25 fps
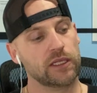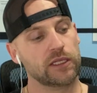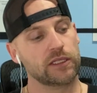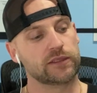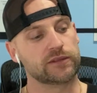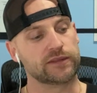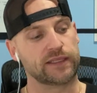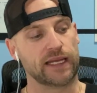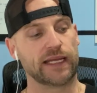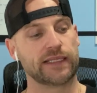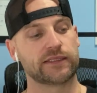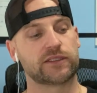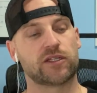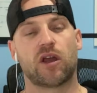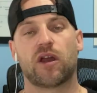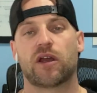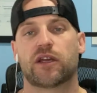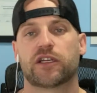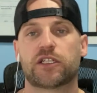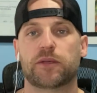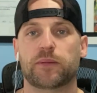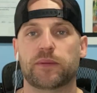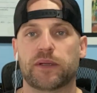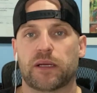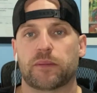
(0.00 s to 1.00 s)
That
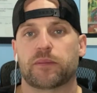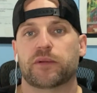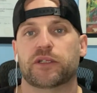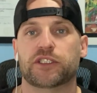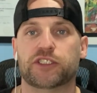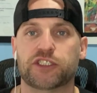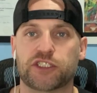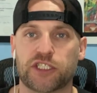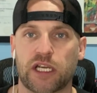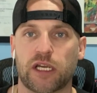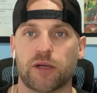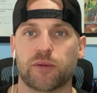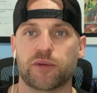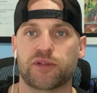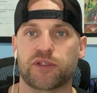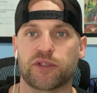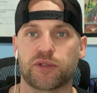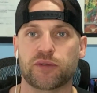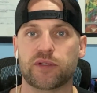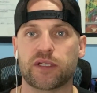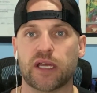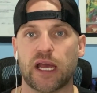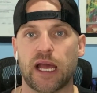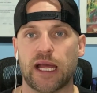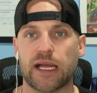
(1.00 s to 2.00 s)
document I'm going to share with you
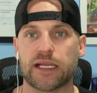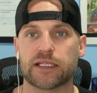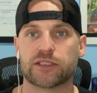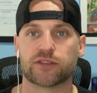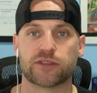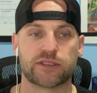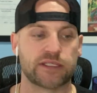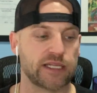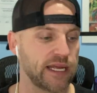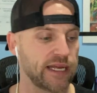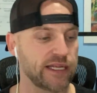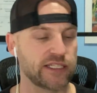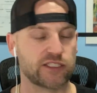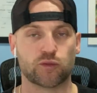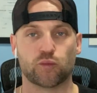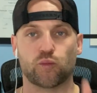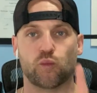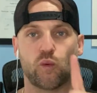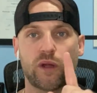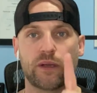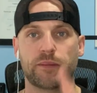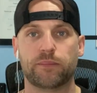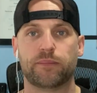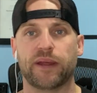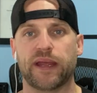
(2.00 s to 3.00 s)
guys, okay? It's
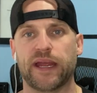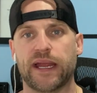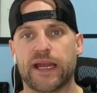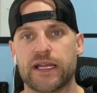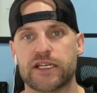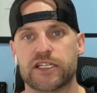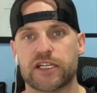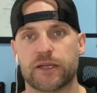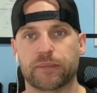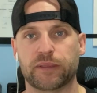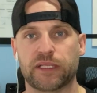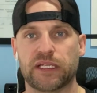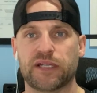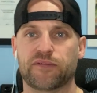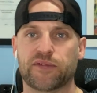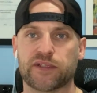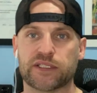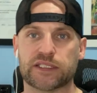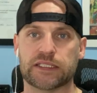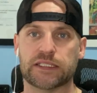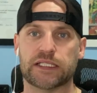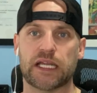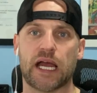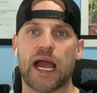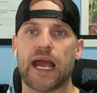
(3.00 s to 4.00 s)
1 page. I believe
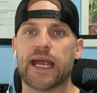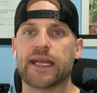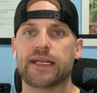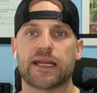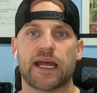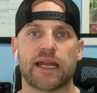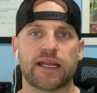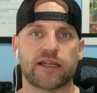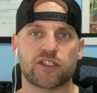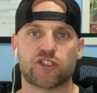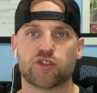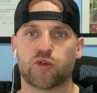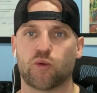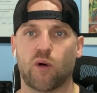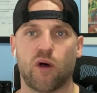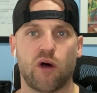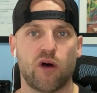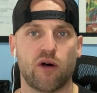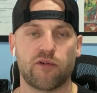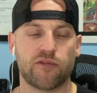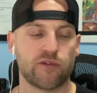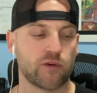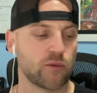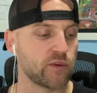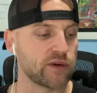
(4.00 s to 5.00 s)
it's 9 out of
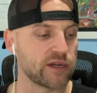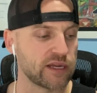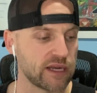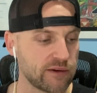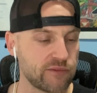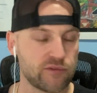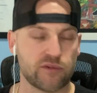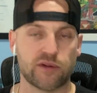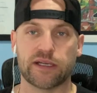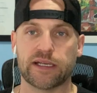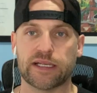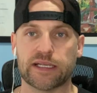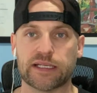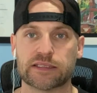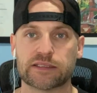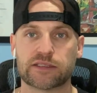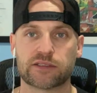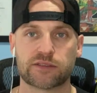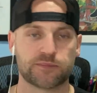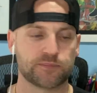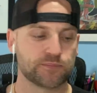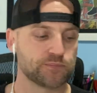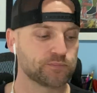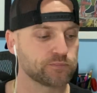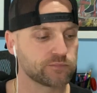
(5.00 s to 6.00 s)
12 or whatever it is.
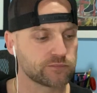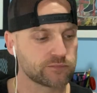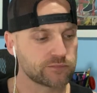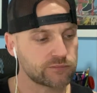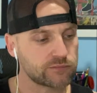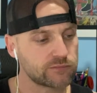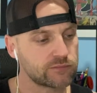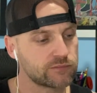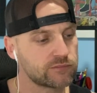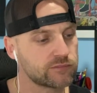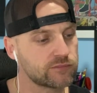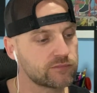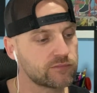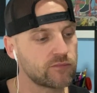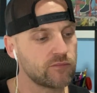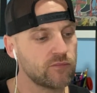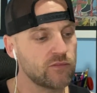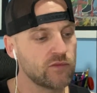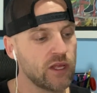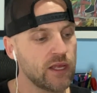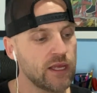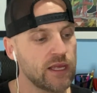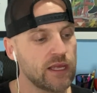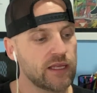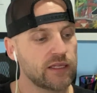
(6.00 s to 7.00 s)

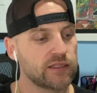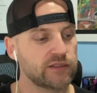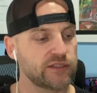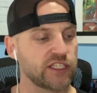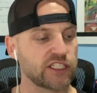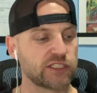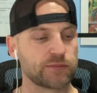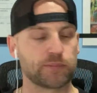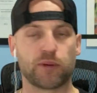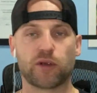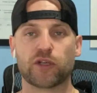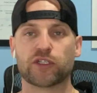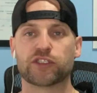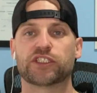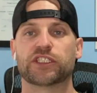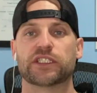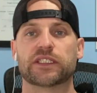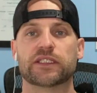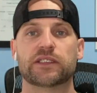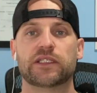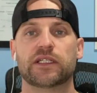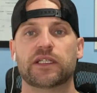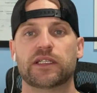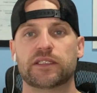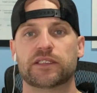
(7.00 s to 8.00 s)
This
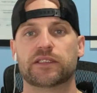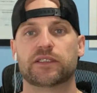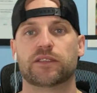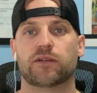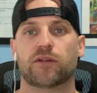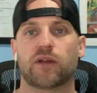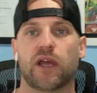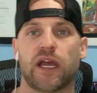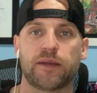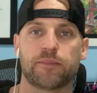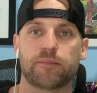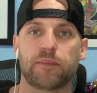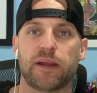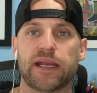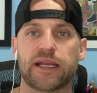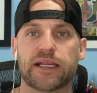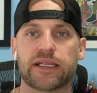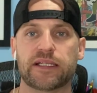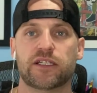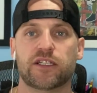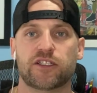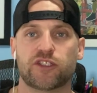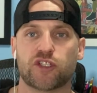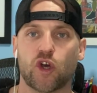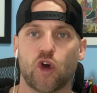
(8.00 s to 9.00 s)
person
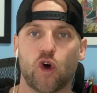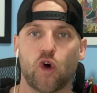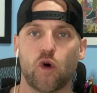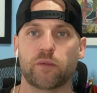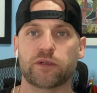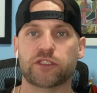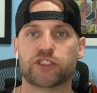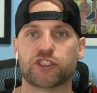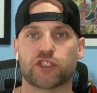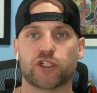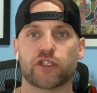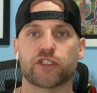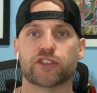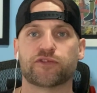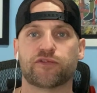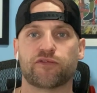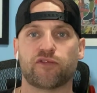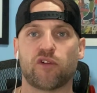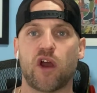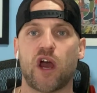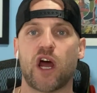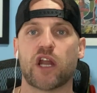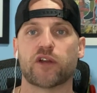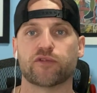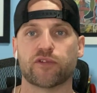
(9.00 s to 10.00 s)
admitted to home insurance
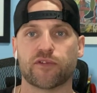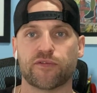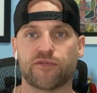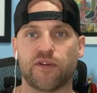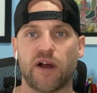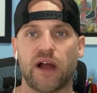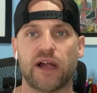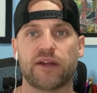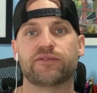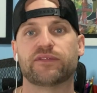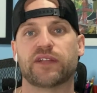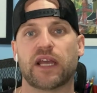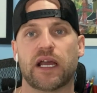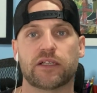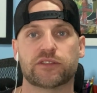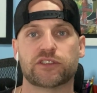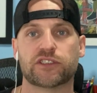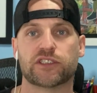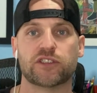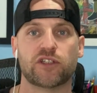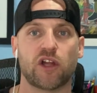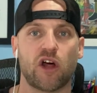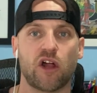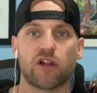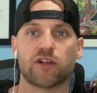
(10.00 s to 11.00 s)
fraud over
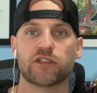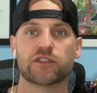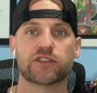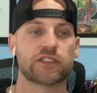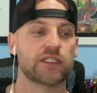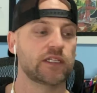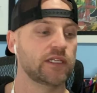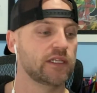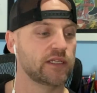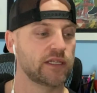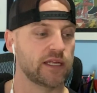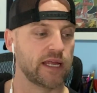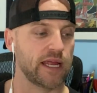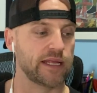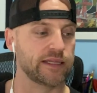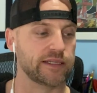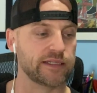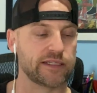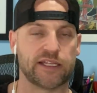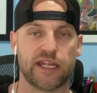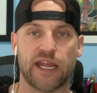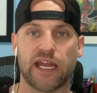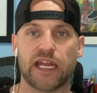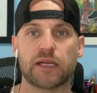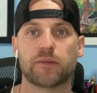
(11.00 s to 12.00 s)
$5,000, and the
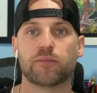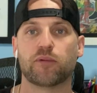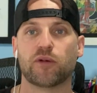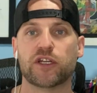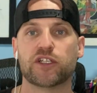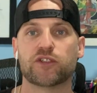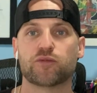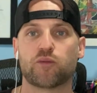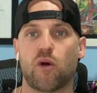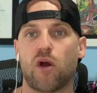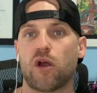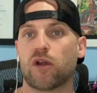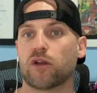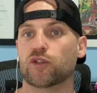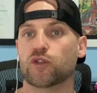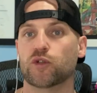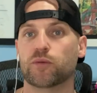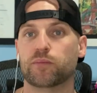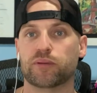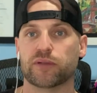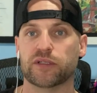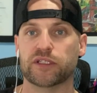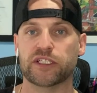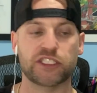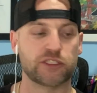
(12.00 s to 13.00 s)
Cambridge-Waterloo
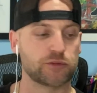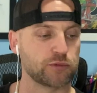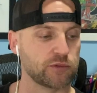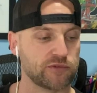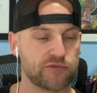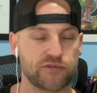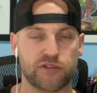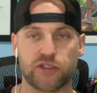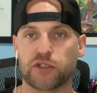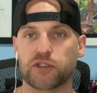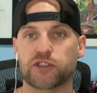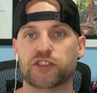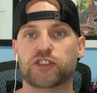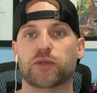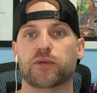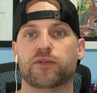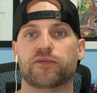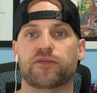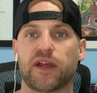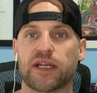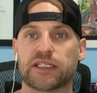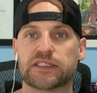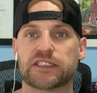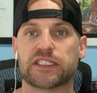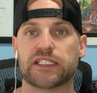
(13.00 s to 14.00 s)
police refused to
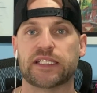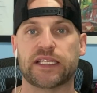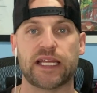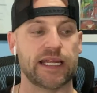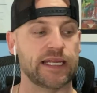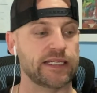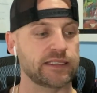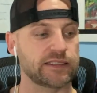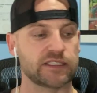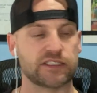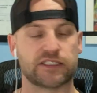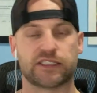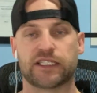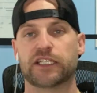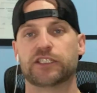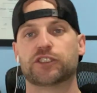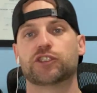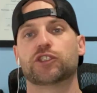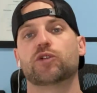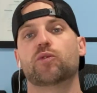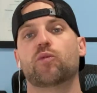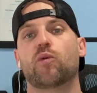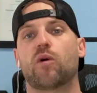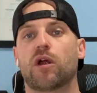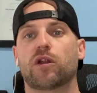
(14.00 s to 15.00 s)
investigate, and this
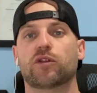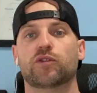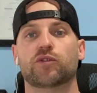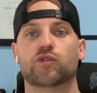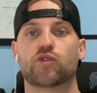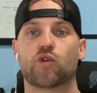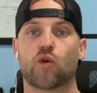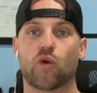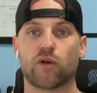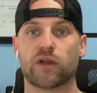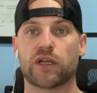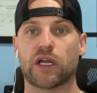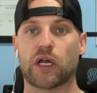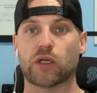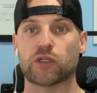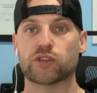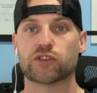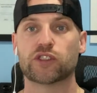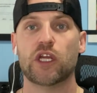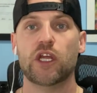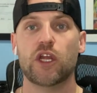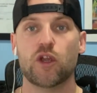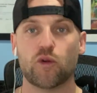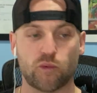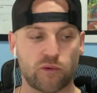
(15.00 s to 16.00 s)
Kitchener-Waterloo courthouse
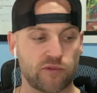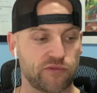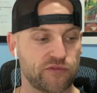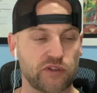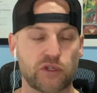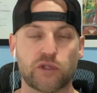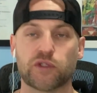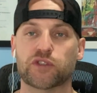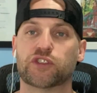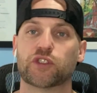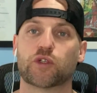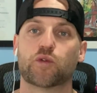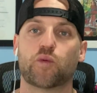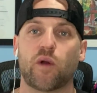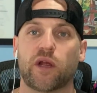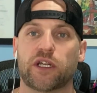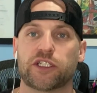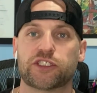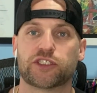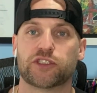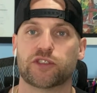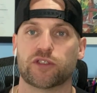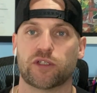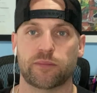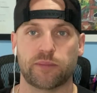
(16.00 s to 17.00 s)
refused to
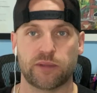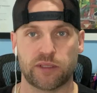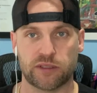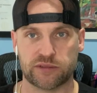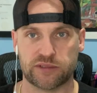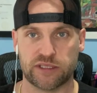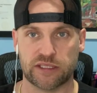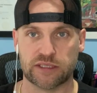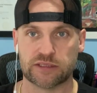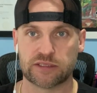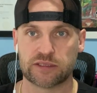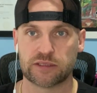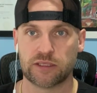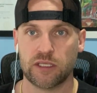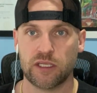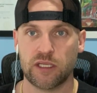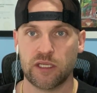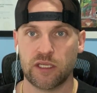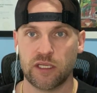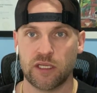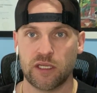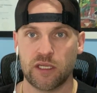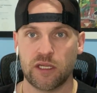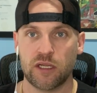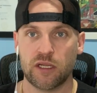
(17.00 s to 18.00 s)
question her about this.
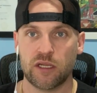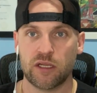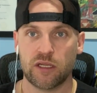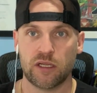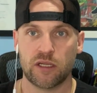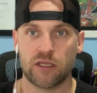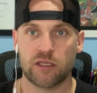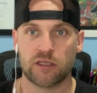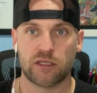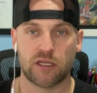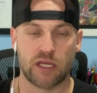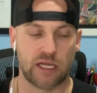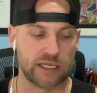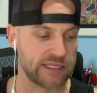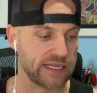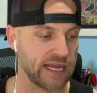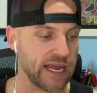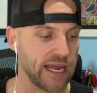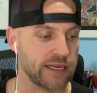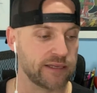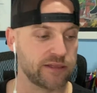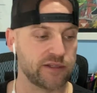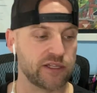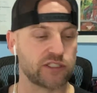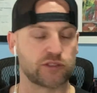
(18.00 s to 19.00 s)

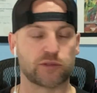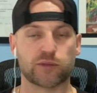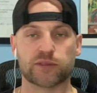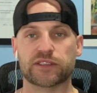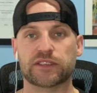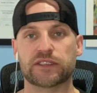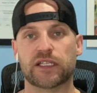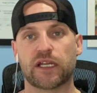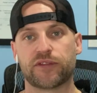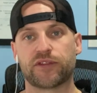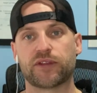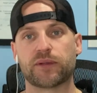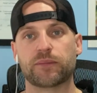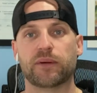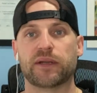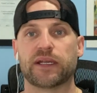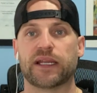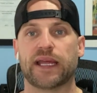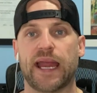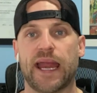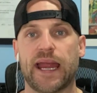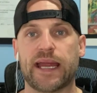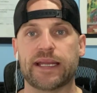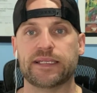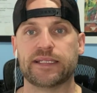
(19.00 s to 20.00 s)
Again, this was nothing but a
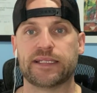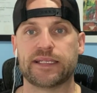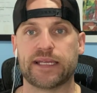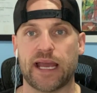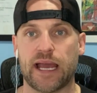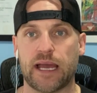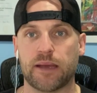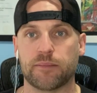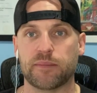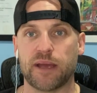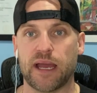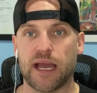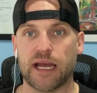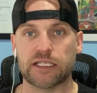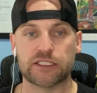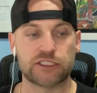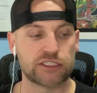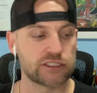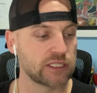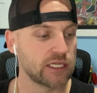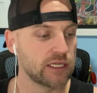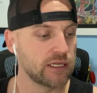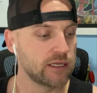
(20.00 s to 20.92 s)
handicap match.